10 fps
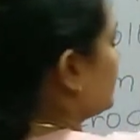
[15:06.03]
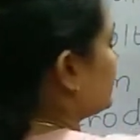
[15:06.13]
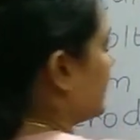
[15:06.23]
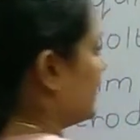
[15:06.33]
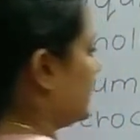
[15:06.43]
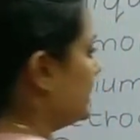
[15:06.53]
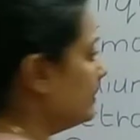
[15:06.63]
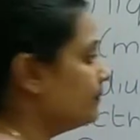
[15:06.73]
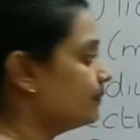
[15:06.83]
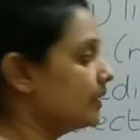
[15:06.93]
study
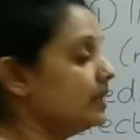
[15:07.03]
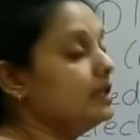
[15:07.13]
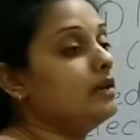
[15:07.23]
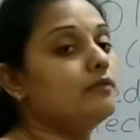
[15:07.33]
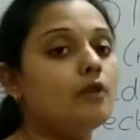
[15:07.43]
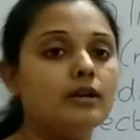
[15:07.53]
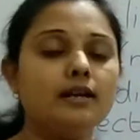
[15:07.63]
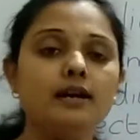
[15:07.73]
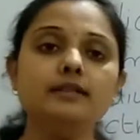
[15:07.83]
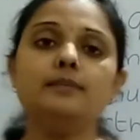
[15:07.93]
what
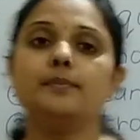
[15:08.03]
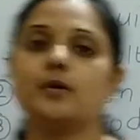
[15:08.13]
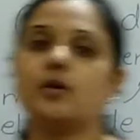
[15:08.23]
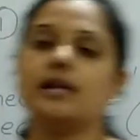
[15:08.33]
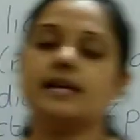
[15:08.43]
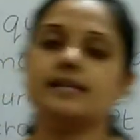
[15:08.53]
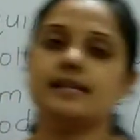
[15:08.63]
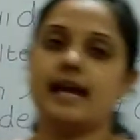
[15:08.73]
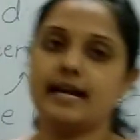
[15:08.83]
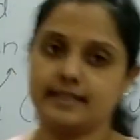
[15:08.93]
are the products
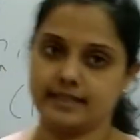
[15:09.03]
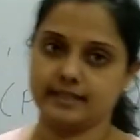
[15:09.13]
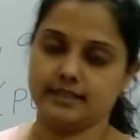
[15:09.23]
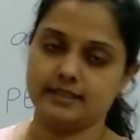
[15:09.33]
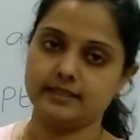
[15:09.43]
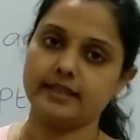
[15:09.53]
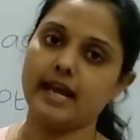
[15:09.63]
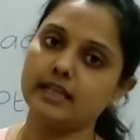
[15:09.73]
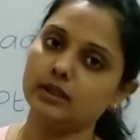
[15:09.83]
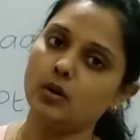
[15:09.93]
at
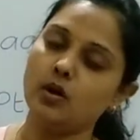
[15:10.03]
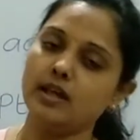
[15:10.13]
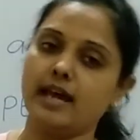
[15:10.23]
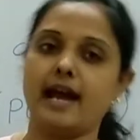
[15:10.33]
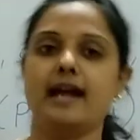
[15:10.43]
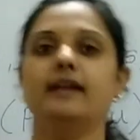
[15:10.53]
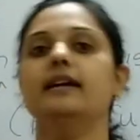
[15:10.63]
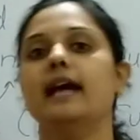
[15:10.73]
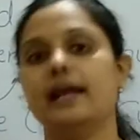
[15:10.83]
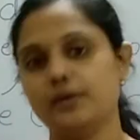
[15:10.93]
cathode and
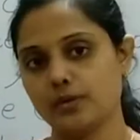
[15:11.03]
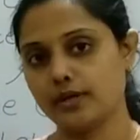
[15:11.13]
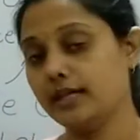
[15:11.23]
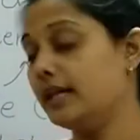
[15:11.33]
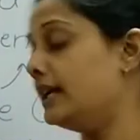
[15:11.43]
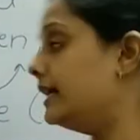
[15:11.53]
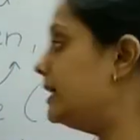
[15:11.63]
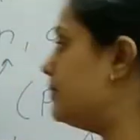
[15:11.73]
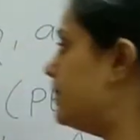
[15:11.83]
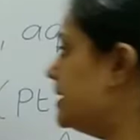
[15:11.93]
anode. It
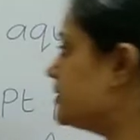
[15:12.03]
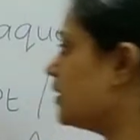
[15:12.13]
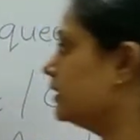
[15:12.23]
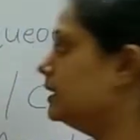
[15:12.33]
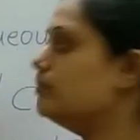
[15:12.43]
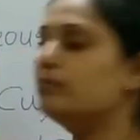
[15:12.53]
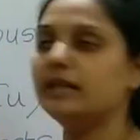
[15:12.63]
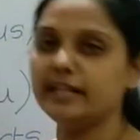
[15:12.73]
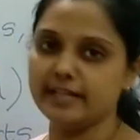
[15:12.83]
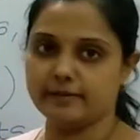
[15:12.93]
depends on the
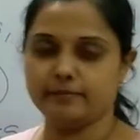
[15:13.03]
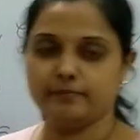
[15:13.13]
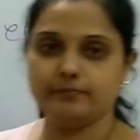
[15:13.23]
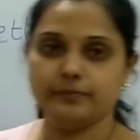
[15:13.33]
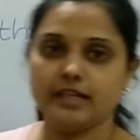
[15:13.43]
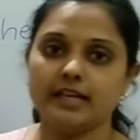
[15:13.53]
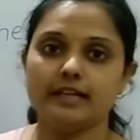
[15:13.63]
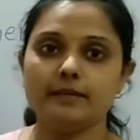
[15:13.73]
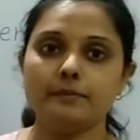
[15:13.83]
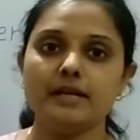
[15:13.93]
medium.
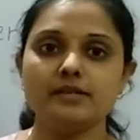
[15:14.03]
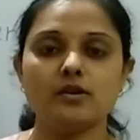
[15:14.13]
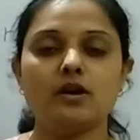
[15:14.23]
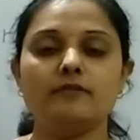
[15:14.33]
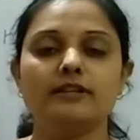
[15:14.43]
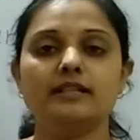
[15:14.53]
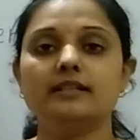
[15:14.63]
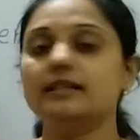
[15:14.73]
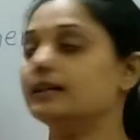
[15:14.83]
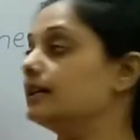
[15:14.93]
It depends on whether
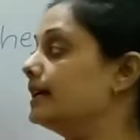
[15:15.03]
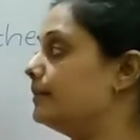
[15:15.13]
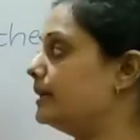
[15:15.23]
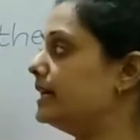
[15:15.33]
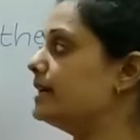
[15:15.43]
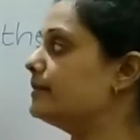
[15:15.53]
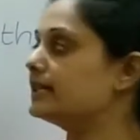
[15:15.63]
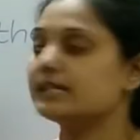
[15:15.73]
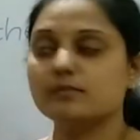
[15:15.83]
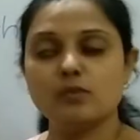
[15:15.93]
the medium
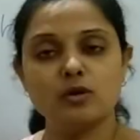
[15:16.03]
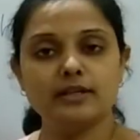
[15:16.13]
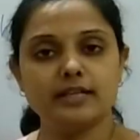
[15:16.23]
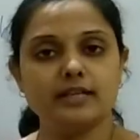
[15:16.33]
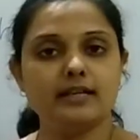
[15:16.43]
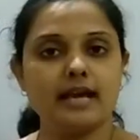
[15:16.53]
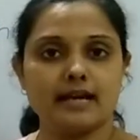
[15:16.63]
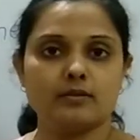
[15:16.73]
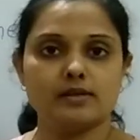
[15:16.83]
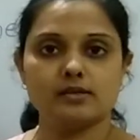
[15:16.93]
it is molten,
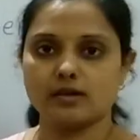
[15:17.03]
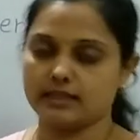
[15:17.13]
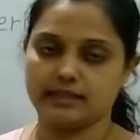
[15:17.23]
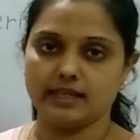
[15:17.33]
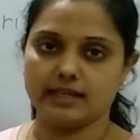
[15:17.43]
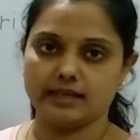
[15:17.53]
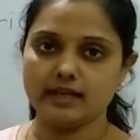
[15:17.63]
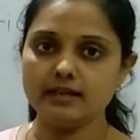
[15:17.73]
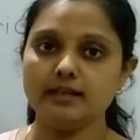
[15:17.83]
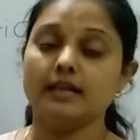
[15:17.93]
aqueous or
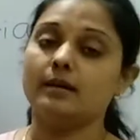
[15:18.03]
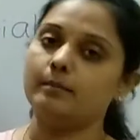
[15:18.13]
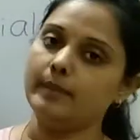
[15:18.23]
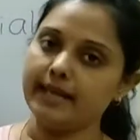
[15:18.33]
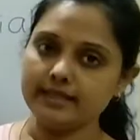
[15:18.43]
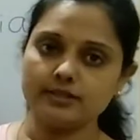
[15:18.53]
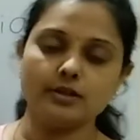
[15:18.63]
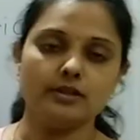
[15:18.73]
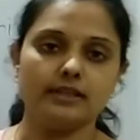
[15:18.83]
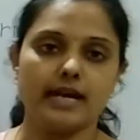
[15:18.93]
ethereal. Based
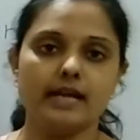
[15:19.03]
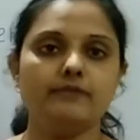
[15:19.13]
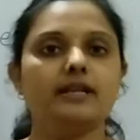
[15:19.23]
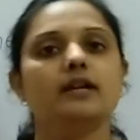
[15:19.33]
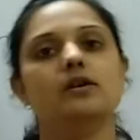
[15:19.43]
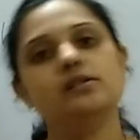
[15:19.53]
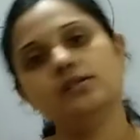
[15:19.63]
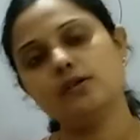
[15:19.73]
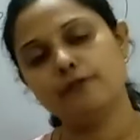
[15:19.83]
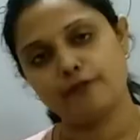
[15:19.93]
on that we can
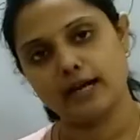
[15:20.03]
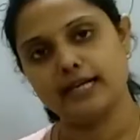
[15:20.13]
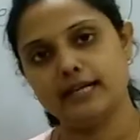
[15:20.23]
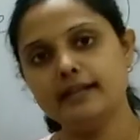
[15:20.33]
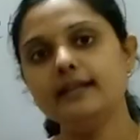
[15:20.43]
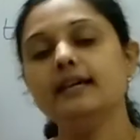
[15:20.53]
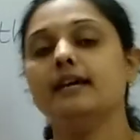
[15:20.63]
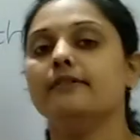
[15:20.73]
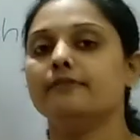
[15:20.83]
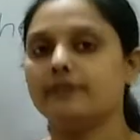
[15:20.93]
also find
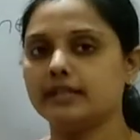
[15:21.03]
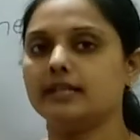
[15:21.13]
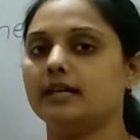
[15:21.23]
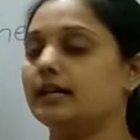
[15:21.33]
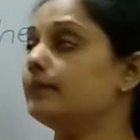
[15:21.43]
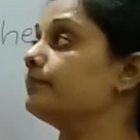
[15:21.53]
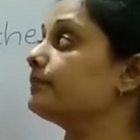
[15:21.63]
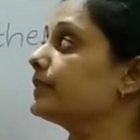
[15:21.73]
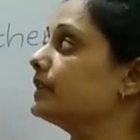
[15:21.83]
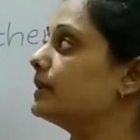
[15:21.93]
whether
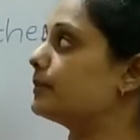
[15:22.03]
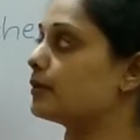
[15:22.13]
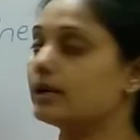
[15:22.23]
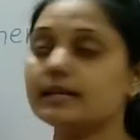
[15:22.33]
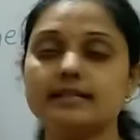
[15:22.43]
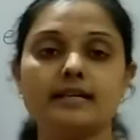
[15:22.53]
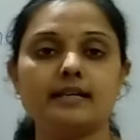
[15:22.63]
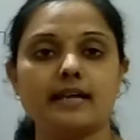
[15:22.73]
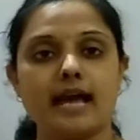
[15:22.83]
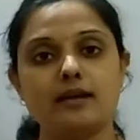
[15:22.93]
the product at
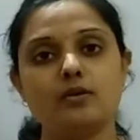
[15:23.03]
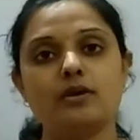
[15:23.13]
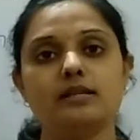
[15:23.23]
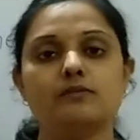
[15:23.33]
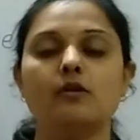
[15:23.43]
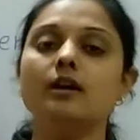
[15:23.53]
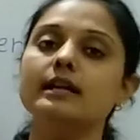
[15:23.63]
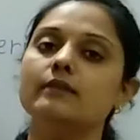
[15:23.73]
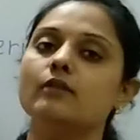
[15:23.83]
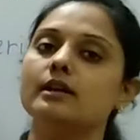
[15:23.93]
the anode is what
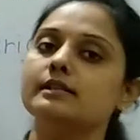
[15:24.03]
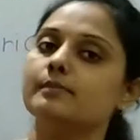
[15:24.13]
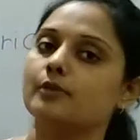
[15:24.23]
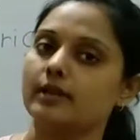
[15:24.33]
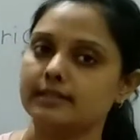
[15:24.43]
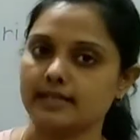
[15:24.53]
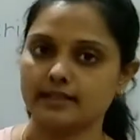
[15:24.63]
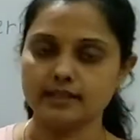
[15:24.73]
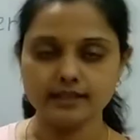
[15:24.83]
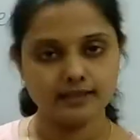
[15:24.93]
and what is the product
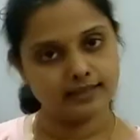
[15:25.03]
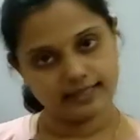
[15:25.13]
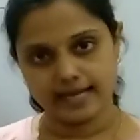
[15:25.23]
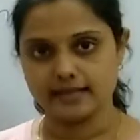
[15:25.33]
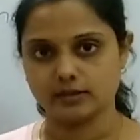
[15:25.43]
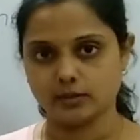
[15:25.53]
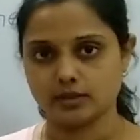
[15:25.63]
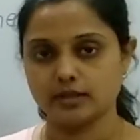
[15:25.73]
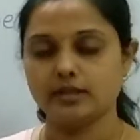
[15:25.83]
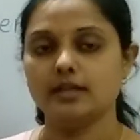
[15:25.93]
at the
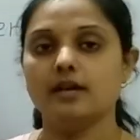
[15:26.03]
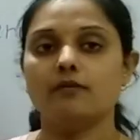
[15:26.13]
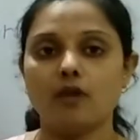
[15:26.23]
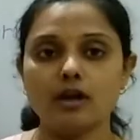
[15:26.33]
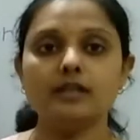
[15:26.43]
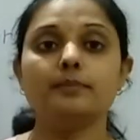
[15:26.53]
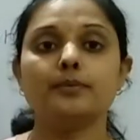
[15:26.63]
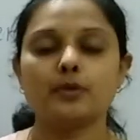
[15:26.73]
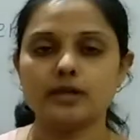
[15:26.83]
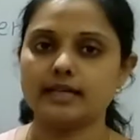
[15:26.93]
cathode. What
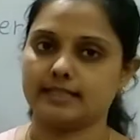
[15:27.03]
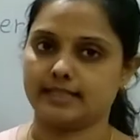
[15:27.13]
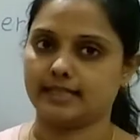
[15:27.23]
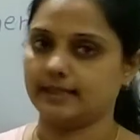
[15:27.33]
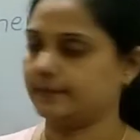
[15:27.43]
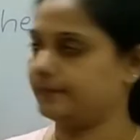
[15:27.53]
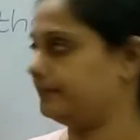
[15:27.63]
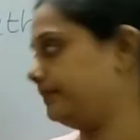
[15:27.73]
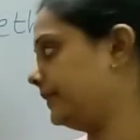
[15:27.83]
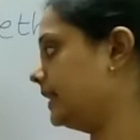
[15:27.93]
product?
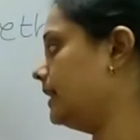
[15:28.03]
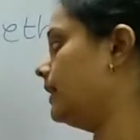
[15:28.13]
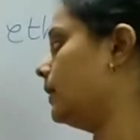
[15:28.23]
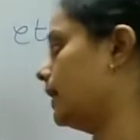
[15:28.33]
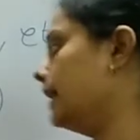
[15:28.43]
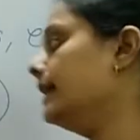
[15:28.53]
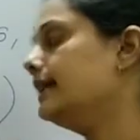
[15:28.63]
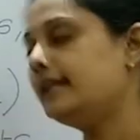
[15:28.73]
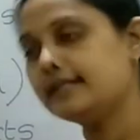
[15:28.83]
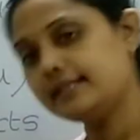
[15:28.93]
Okay.
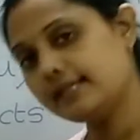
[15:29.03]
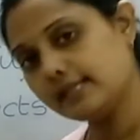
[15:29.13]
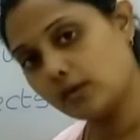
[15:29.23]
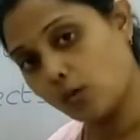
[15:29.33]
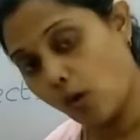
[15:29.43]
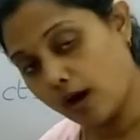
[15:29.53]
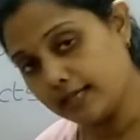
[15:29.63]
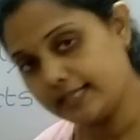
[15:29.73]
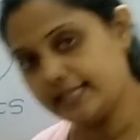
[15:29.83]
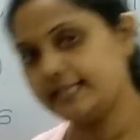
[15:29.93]
Next is a
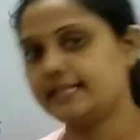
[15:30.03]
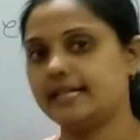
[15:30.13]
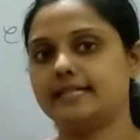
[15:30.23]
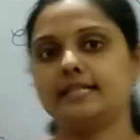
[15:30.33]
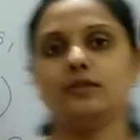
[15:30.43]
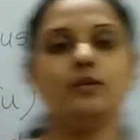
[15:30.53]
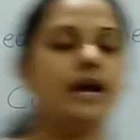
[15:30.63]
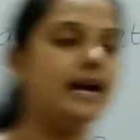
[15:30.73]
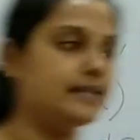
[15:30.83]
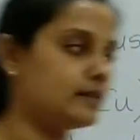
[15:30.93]
quantitative
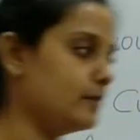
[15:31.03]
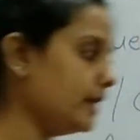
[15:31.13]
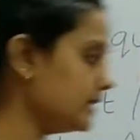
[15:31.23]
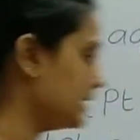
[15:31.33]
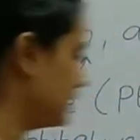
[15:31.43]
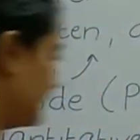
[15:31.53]
aspect.